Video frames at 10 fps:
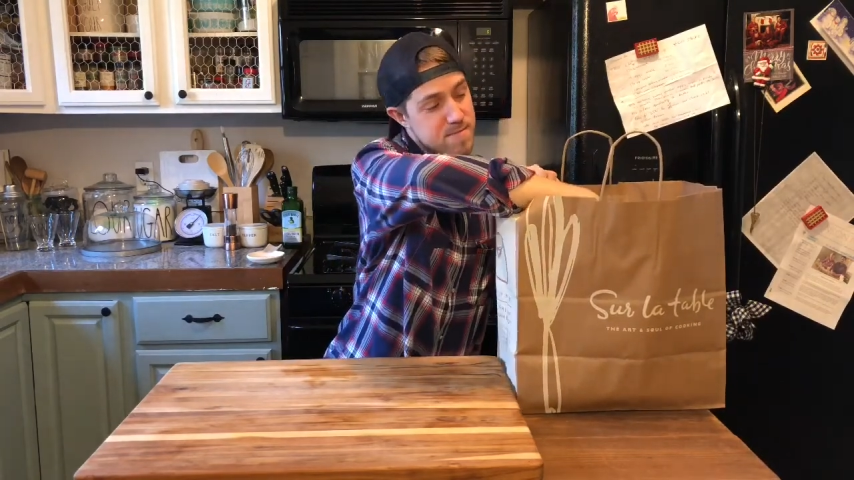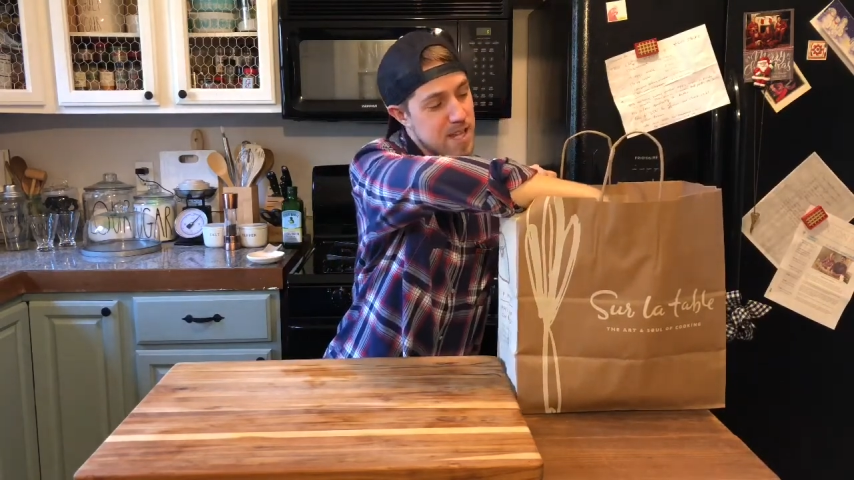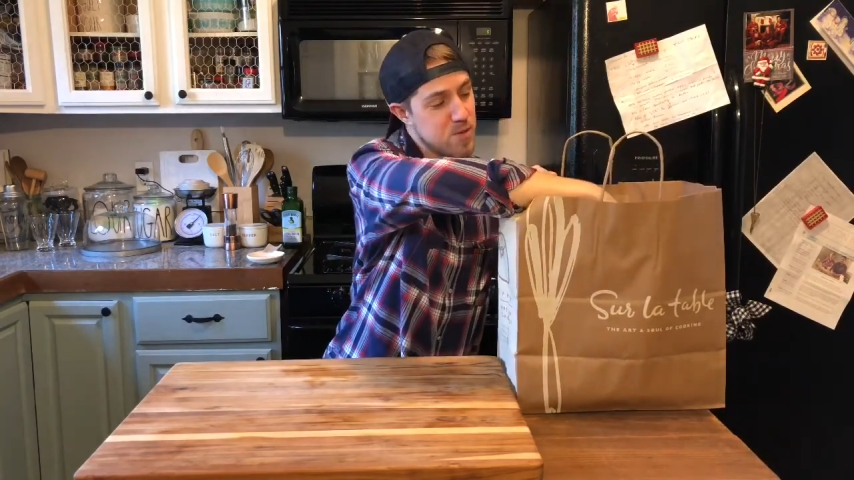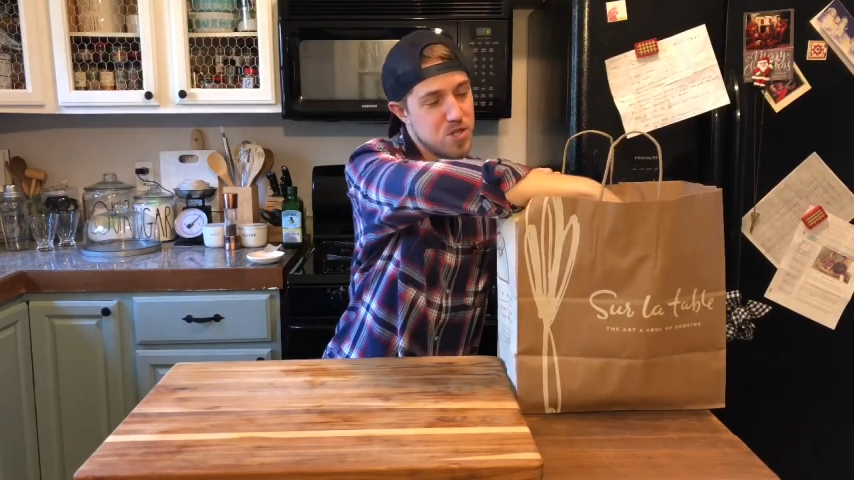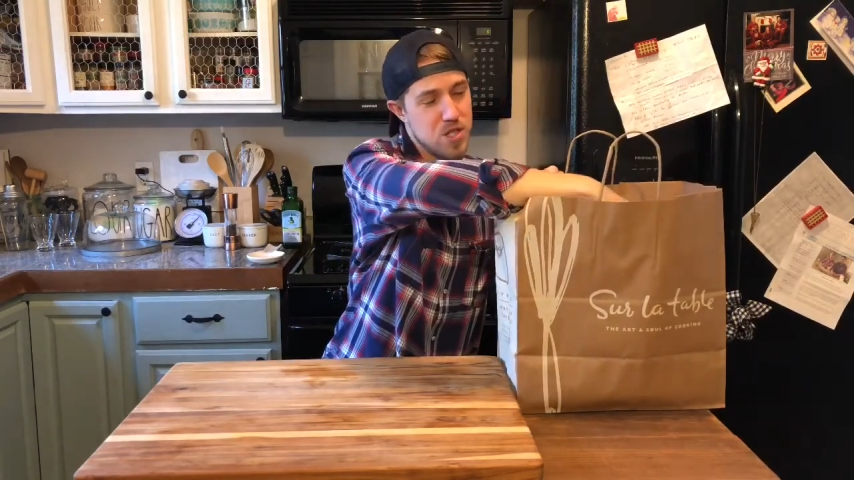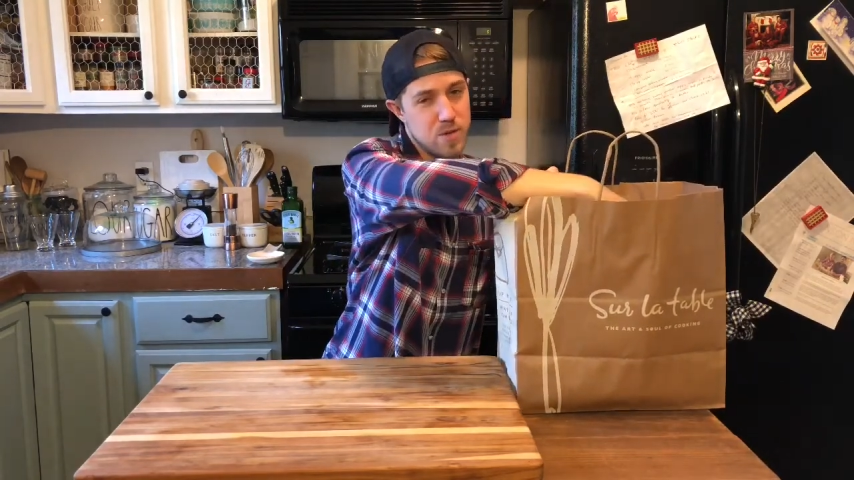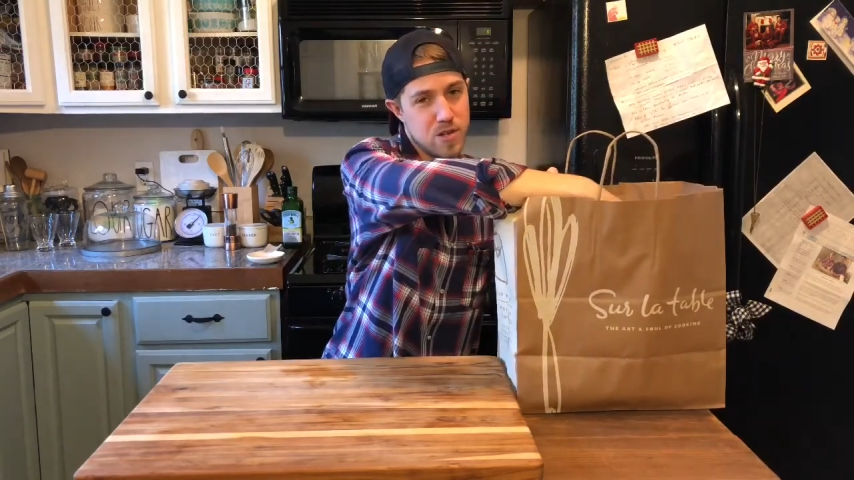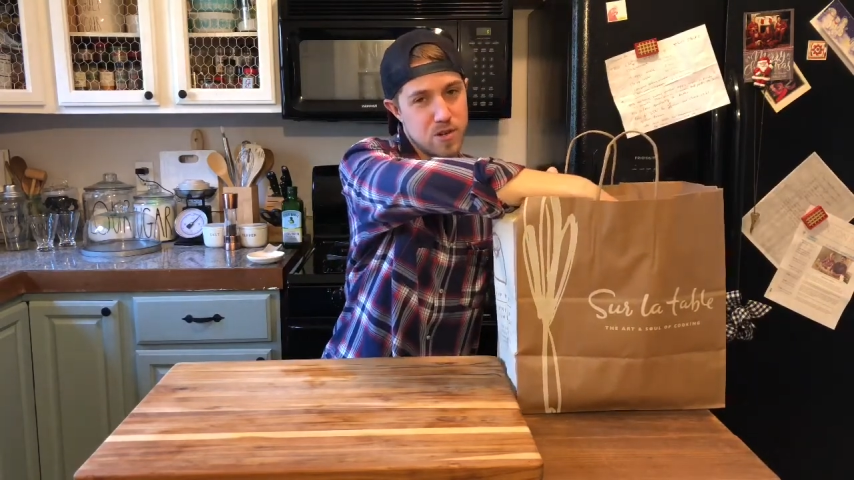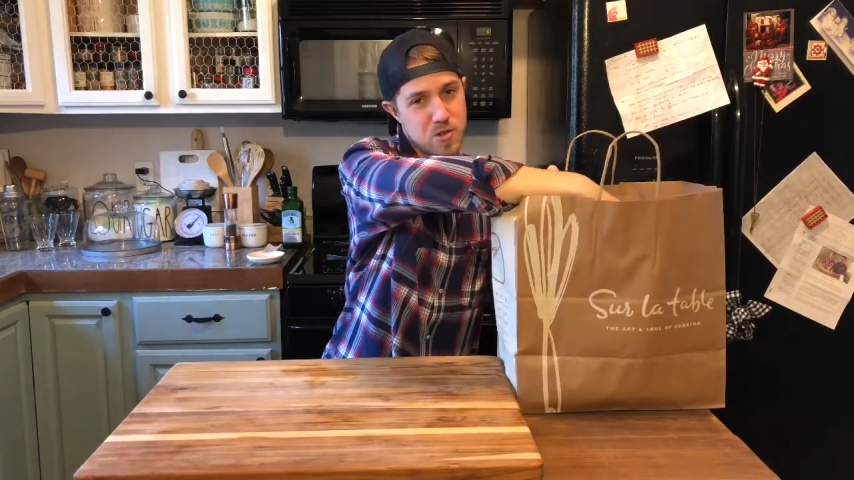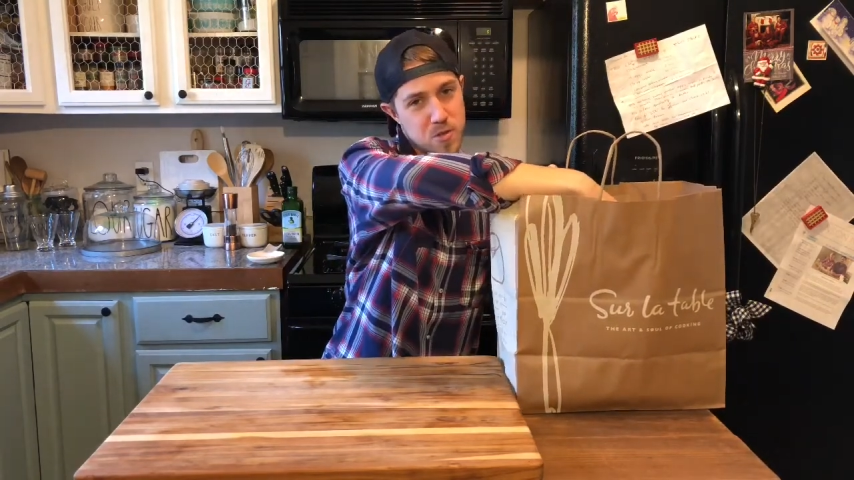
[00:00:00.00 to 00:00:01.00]
That's what you do
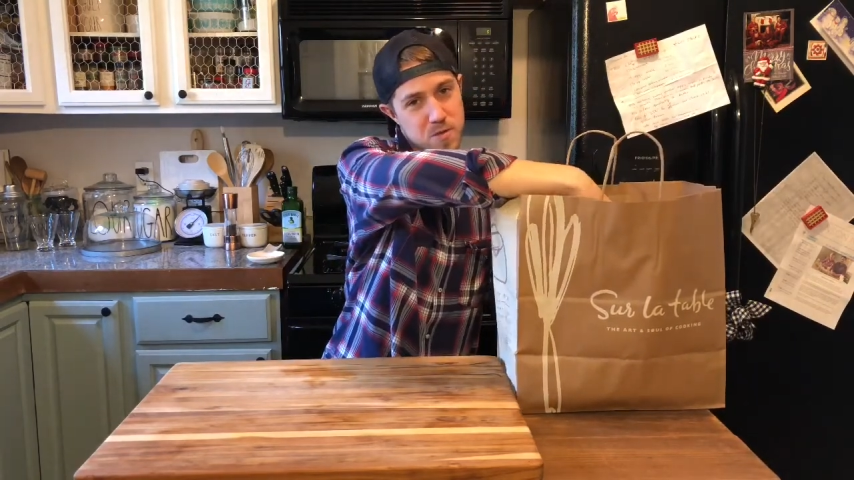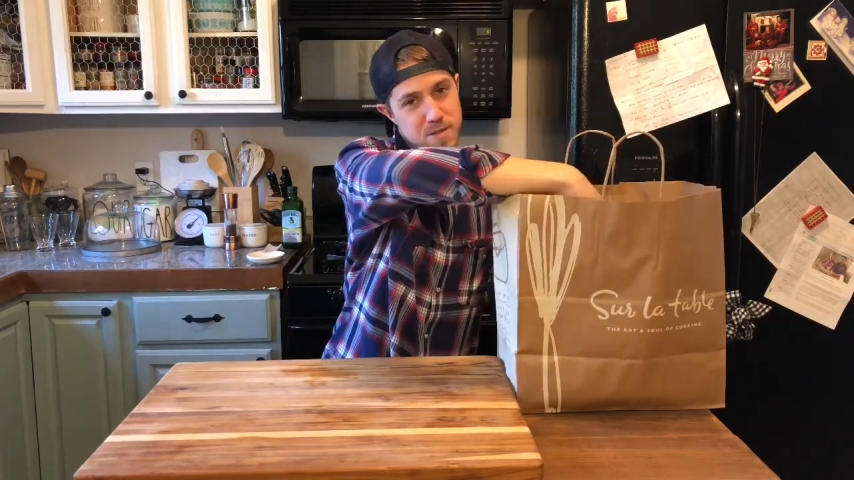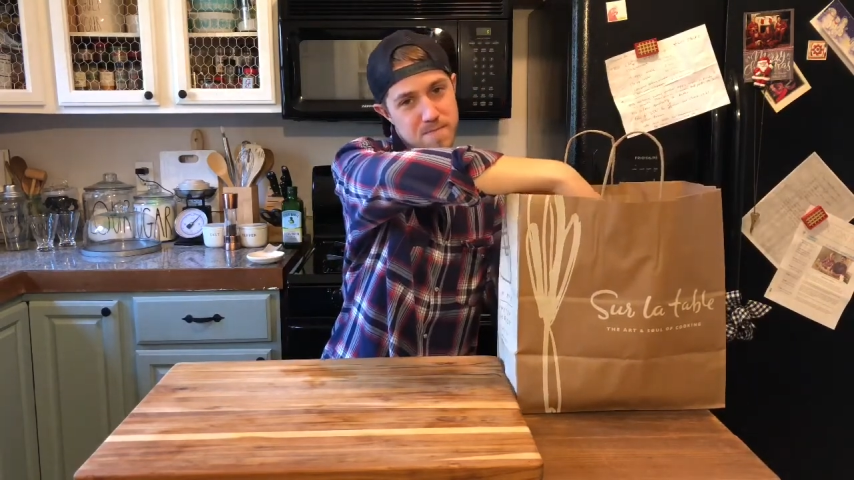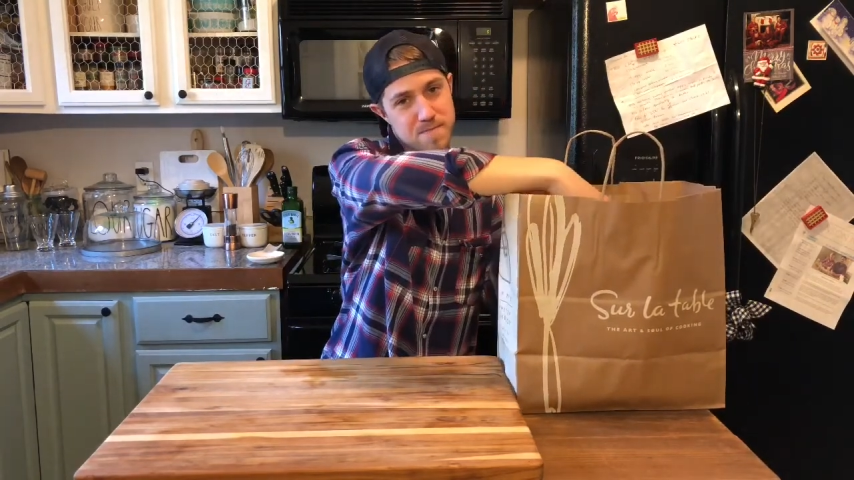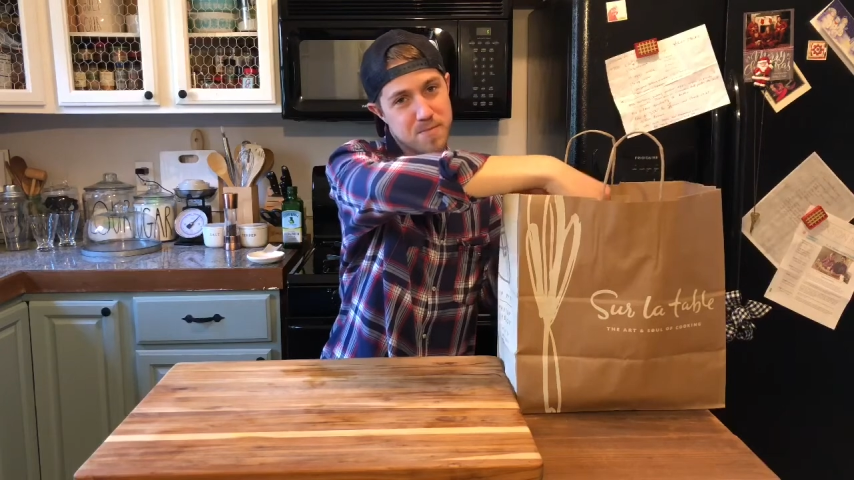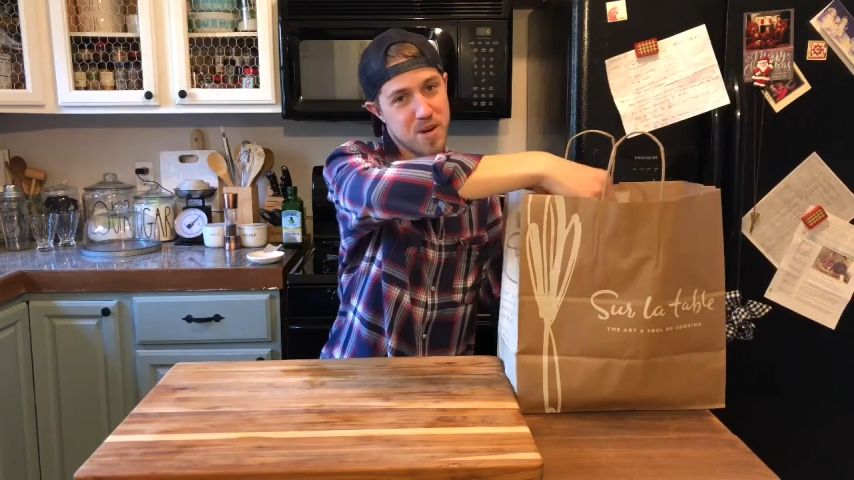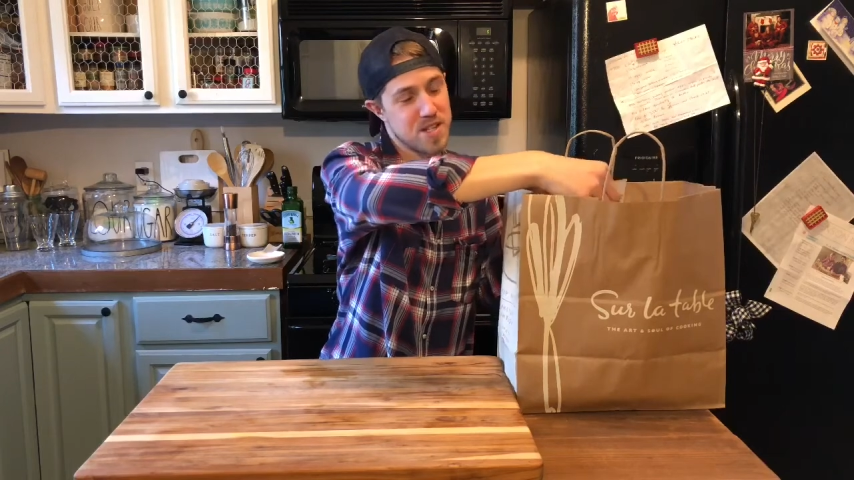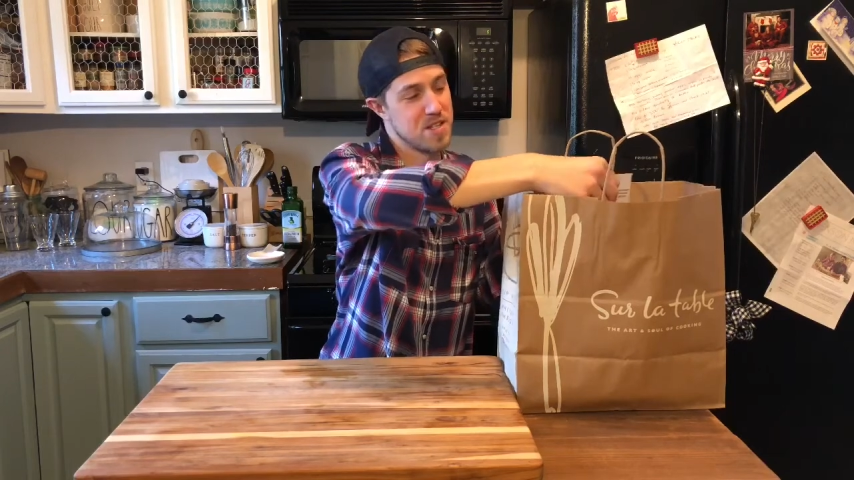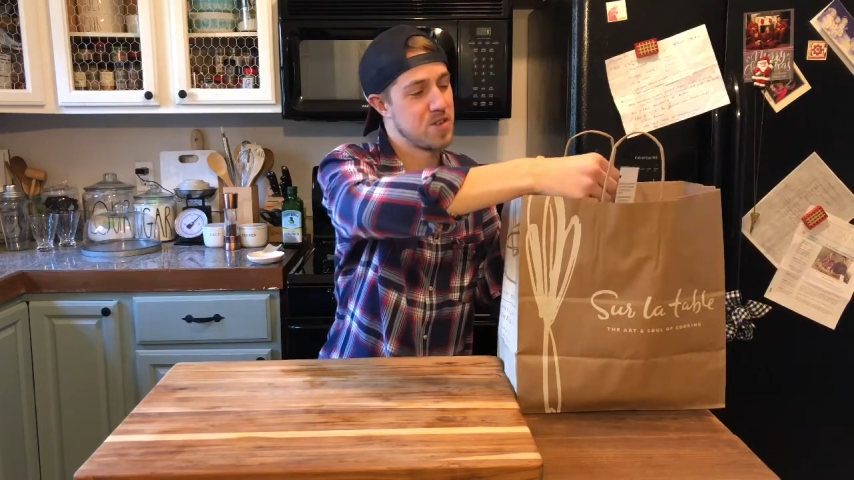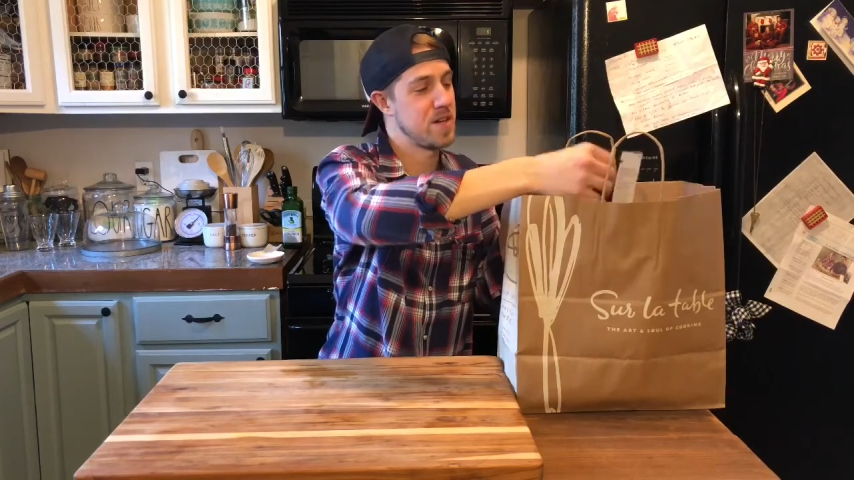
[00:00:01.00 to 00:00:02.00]
with Christmas
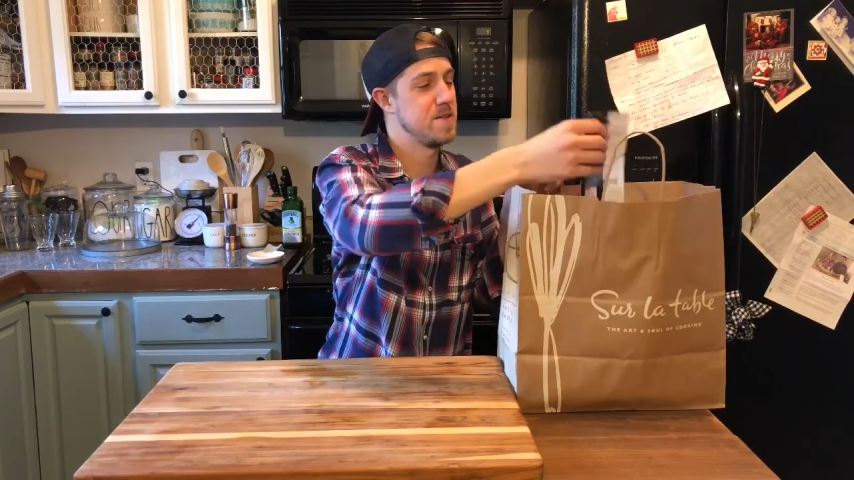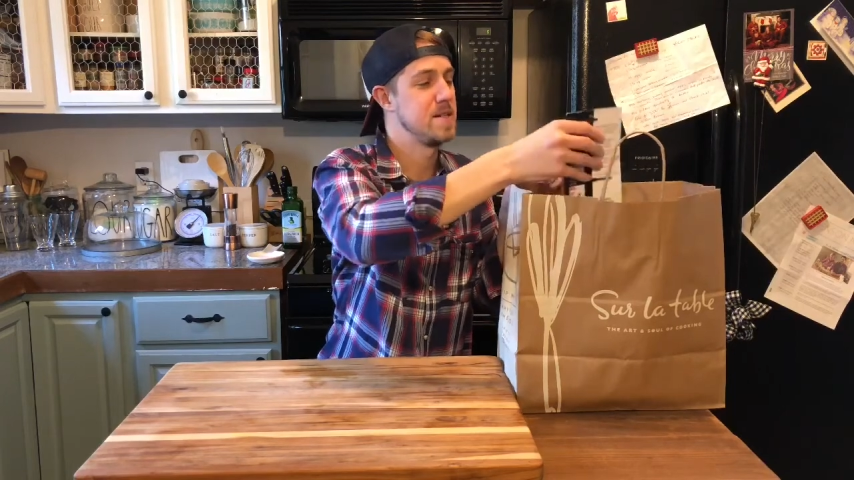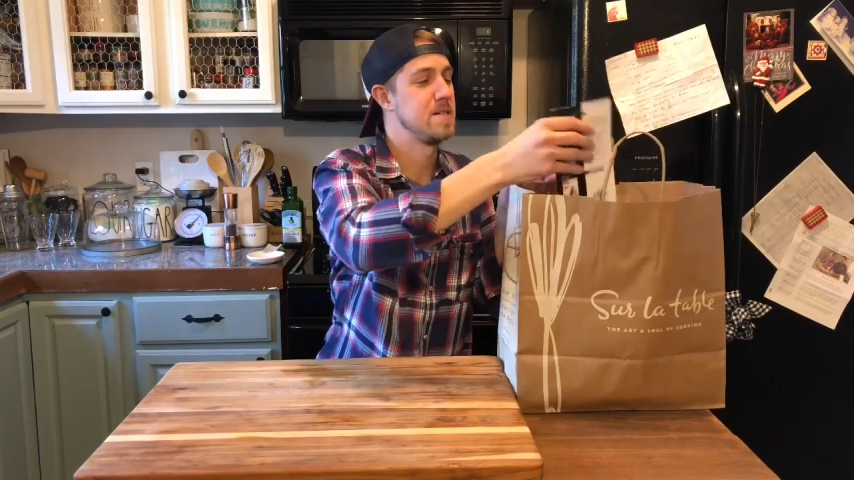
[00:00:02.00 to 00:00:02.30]
presents, right?